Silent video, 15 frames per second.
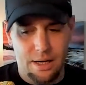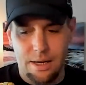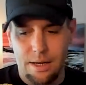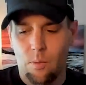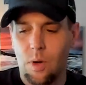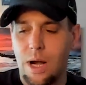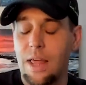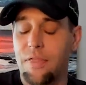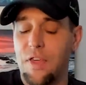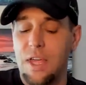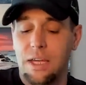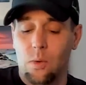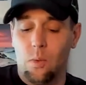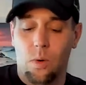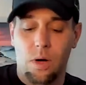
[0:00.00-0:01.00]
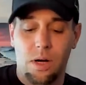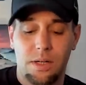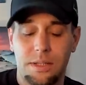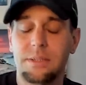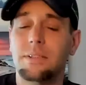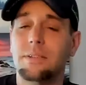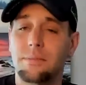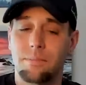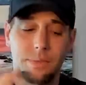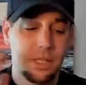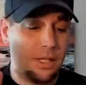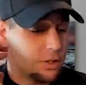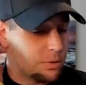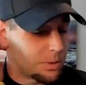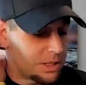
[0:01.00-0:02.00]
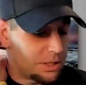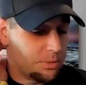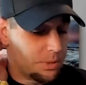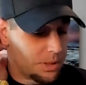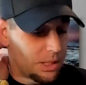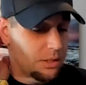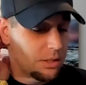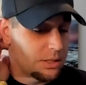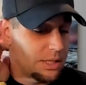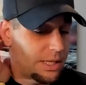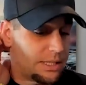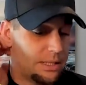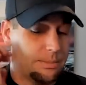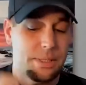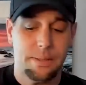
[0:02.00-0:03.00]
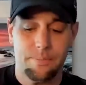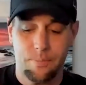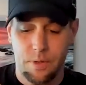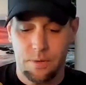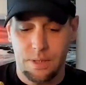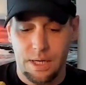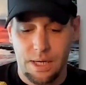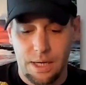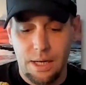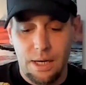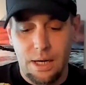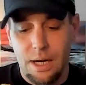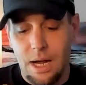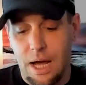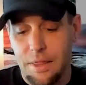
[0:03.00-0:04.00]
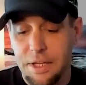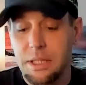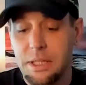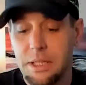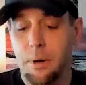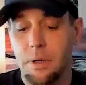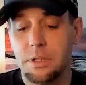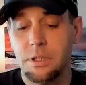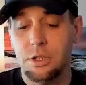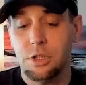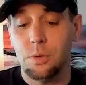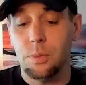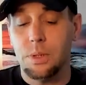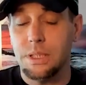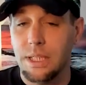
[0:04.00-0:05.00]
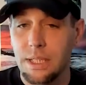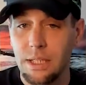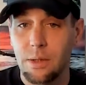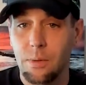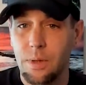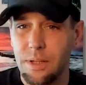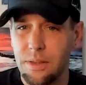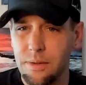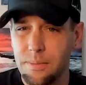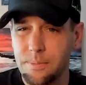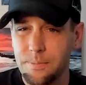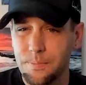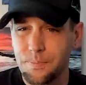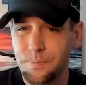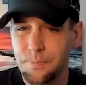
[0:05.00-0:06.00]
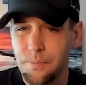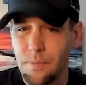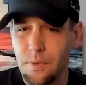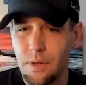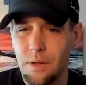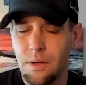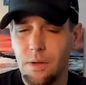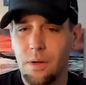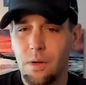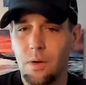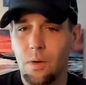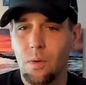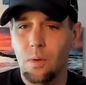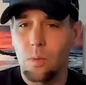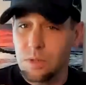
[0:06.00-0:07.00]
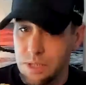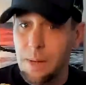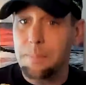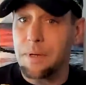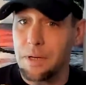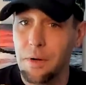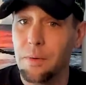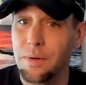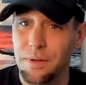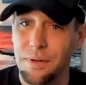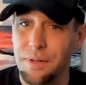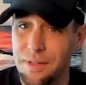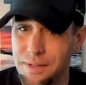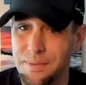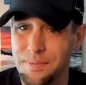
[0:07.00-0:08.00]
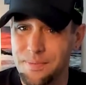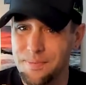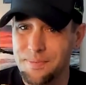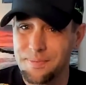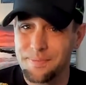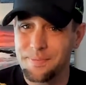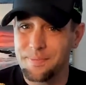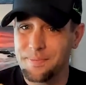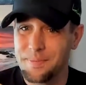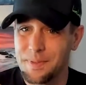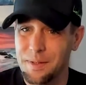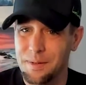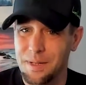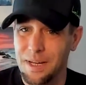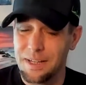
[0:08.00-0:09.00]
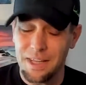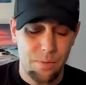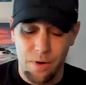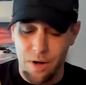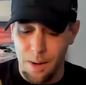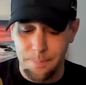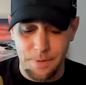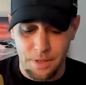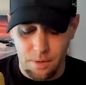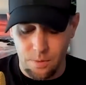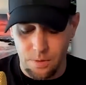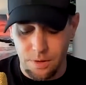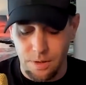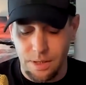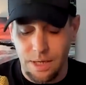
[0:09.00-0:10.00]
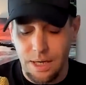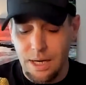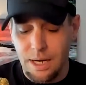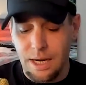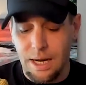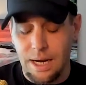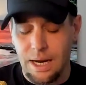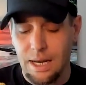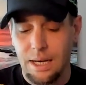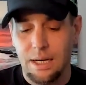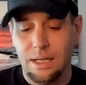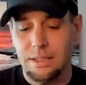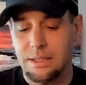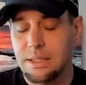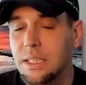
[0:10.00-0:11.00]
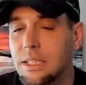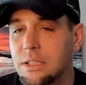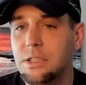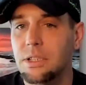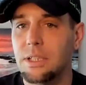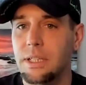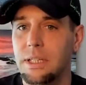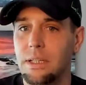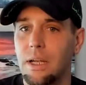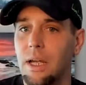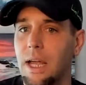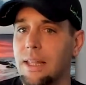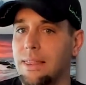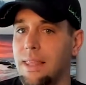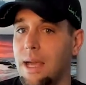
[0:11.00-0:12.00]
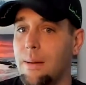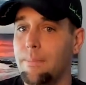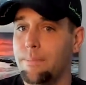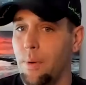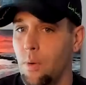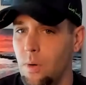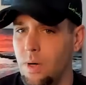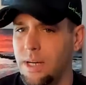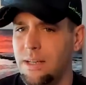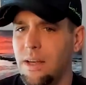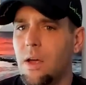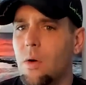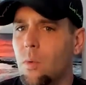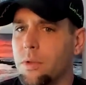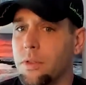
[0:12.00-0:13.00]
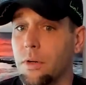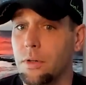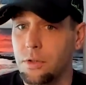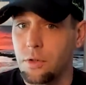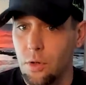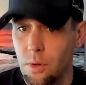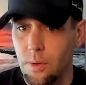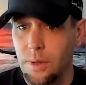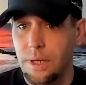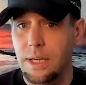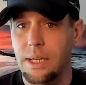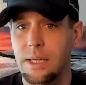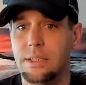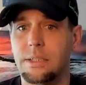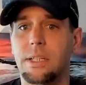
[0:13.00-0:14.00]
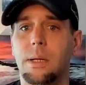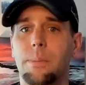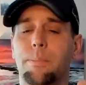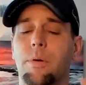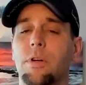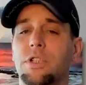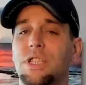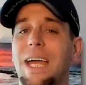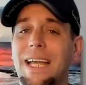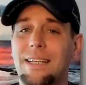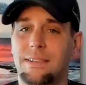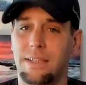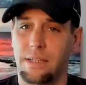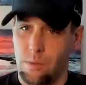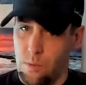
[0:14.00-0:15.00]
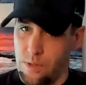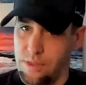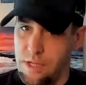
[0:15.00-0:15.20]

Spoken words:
what I think it was, here's what this really looks like to me, okay? I think the person that you were dealing with was up to no good. Okay, they were up to no good. And essentially, at that point, what they're doing is they're projecting what